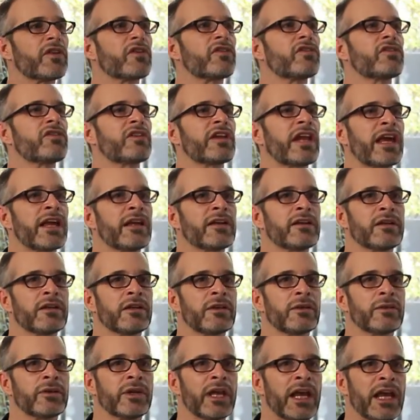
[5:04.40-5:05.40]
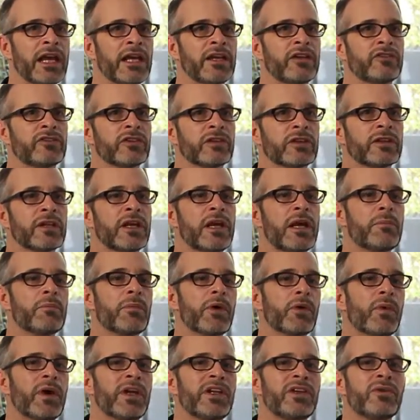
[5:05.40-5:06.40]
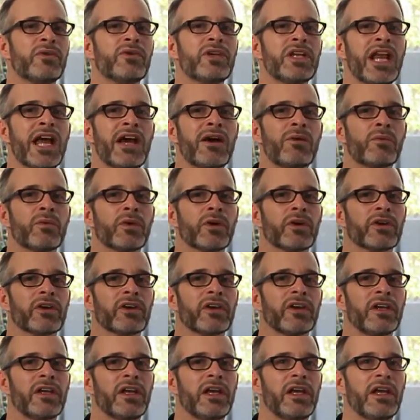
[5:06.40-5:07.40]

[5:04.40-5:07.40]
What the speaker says: a standalone agent, but when you network,